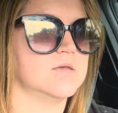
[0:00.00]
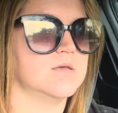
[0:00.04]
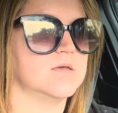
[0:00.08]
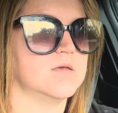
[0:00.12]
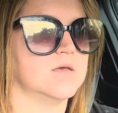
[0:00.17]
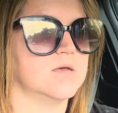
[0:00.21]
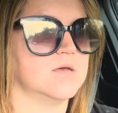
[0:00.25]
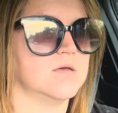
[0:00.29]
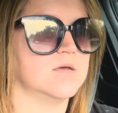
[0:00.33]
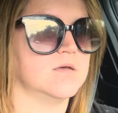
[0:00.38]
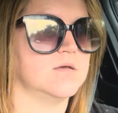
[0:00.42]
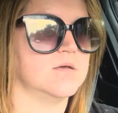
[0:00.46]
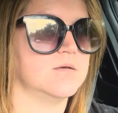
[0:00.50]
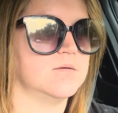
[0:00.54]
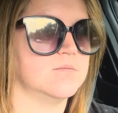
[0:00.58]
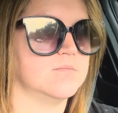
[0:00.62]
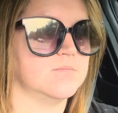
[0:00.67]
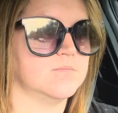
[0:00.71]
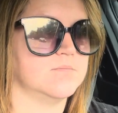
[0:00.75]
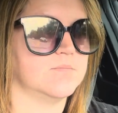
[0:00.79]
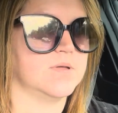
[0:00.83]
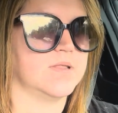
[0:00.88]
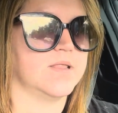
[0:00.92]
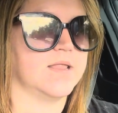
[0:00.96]
Um,
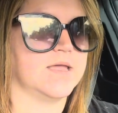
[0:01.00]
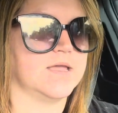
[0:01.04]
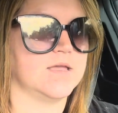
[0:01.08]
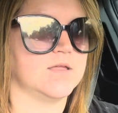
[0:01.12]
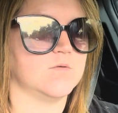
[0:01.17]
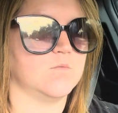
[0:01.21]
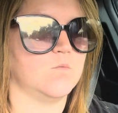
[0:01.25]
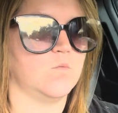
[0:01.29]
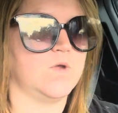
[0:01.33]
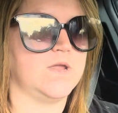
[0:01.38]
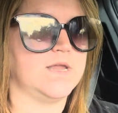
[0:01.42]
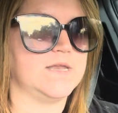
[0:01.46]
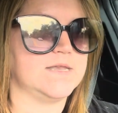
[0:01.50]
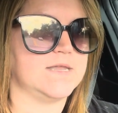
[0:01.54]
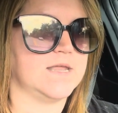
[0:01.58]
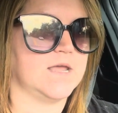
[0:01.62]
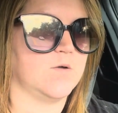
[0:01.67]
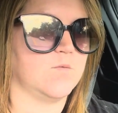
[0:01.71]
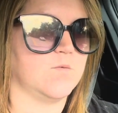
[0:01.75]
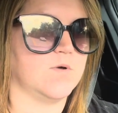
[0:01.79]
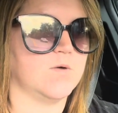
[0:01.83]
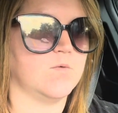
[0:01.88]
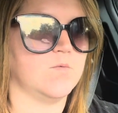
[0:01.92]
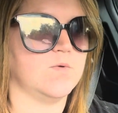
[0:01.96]
but like weekday,
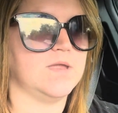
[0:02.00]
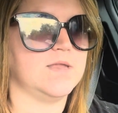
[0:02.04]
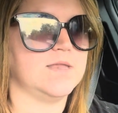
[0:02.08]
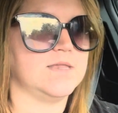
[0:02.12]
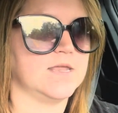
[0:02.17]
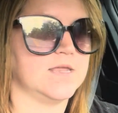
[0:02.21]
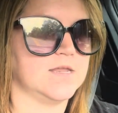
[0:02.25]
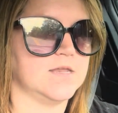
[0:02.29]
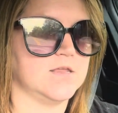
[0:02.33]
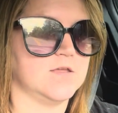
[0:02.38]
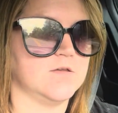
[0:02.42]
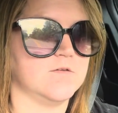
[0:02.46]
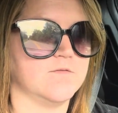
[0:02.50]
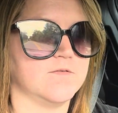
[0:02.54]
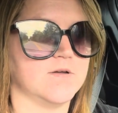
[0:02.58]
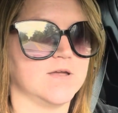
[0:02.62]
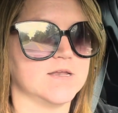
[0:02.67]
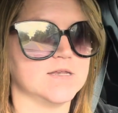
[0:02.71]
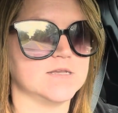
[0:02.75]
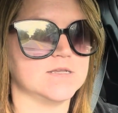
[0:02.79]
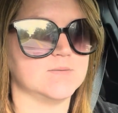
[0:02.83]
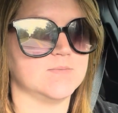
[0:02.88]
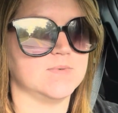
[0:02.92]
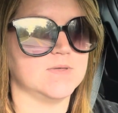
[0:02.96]
what weekday do you
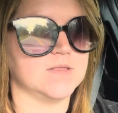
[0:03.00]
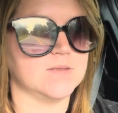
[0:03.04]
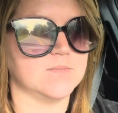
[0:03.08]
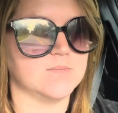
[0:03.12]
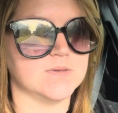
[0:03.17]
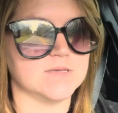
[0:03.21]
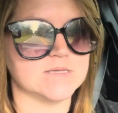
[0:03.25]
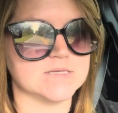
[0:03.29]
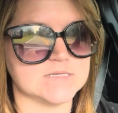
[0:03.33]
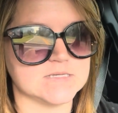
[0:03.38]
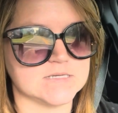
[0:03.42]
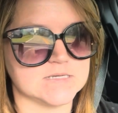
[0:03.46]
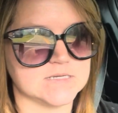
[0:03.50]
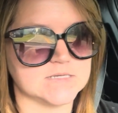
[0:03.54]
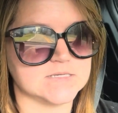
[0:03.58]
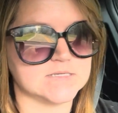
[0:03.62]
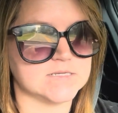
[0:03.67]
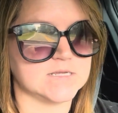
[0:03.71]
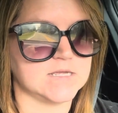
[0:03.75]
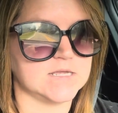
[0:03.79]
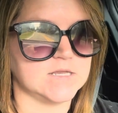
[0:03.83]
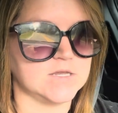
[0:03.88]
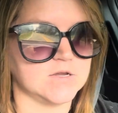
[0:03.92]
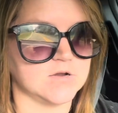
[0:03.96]
find to be the busiest
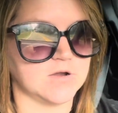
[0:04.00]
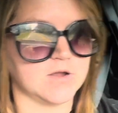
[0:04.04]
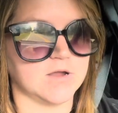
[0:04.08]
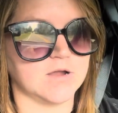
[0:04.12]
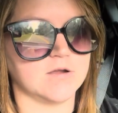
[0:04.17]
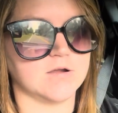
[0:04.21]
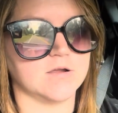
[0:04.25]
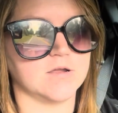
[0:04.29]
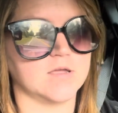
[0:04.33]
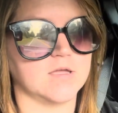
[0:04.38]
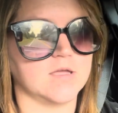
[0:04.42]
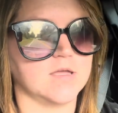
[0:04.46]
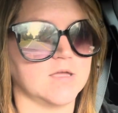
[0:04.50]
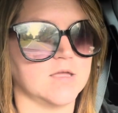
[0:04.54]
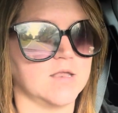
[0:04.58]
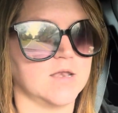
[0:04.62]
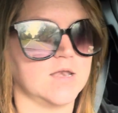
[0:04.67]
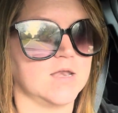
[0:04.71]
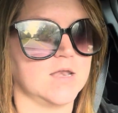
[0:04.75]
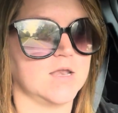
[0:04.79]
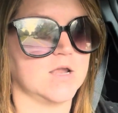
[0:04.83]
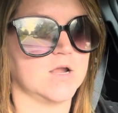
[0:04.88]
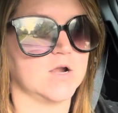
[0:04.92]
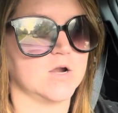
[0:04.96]
in your area
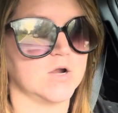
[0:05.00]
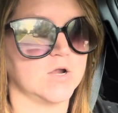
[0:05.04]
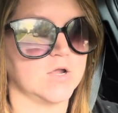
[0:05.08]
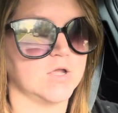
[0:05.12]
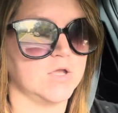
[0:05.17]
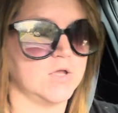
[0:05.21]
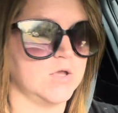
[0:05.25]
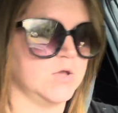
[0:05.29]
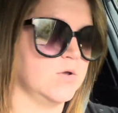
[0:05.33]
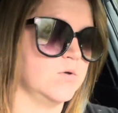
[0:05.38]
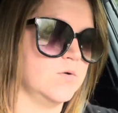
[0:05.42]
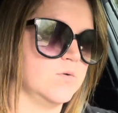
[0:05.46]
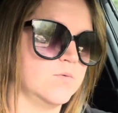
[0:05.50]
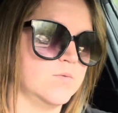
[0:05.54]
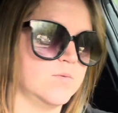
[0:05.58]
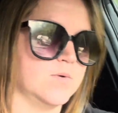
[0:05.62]
near you?